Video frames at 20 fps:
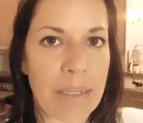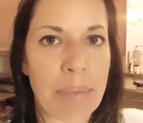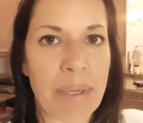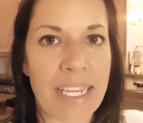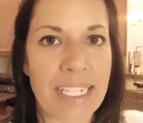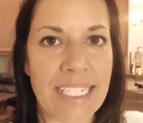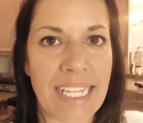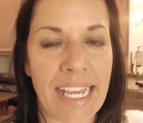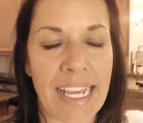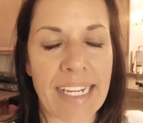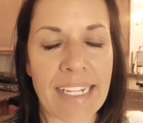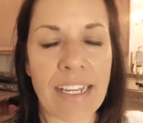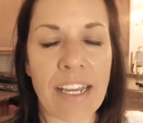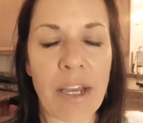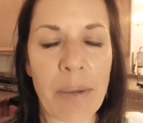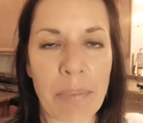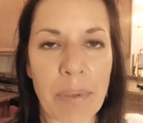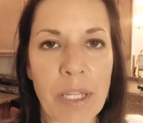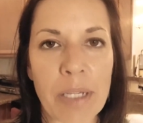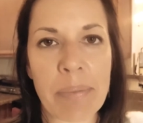because I had to
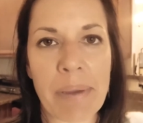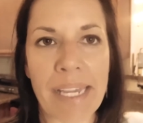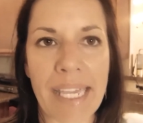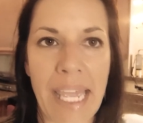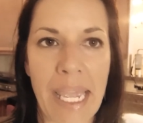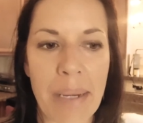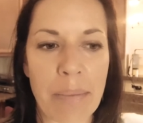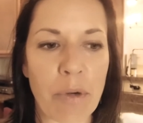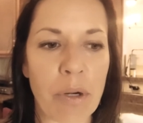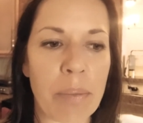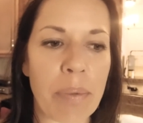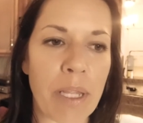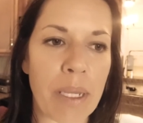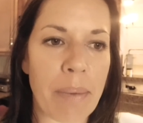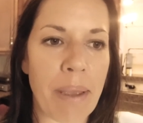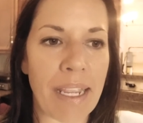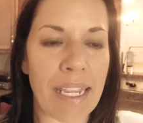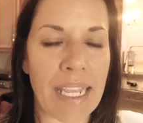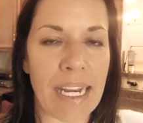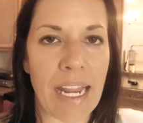unplug my camera and plug
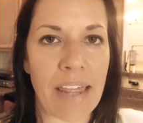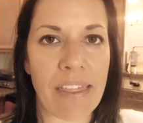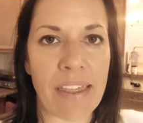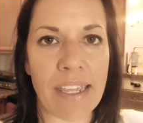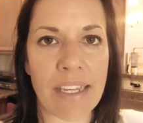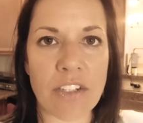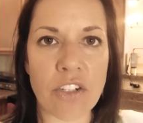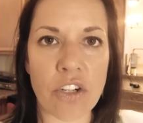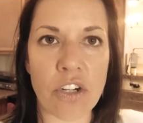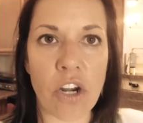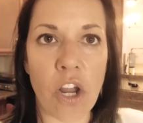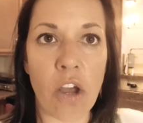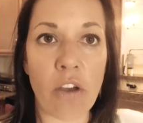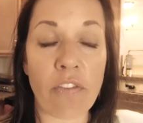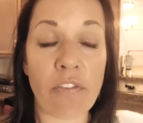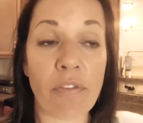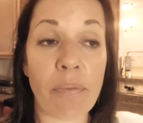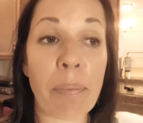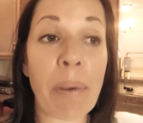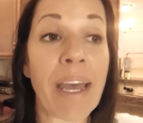it back in. I think it turned
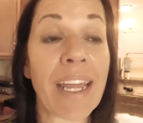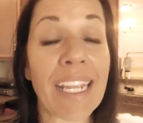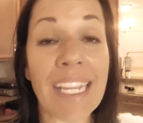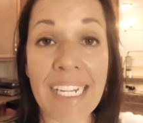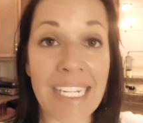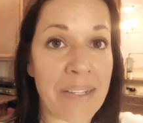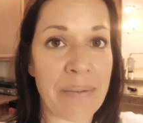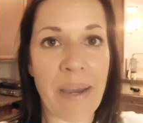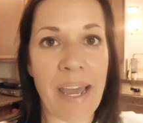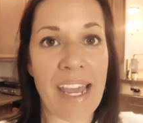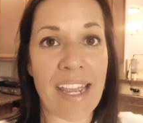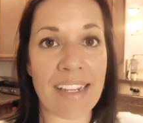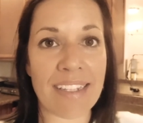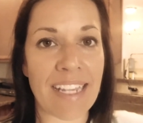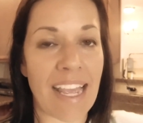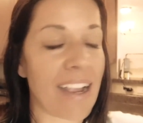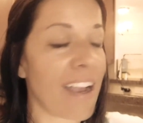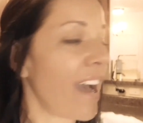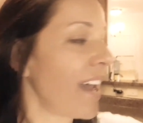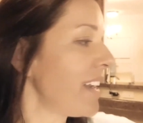off. But anyways,
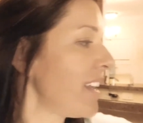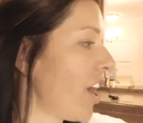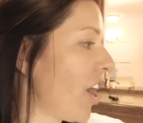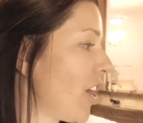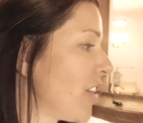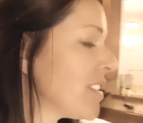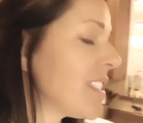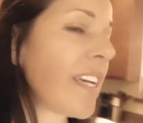I got it all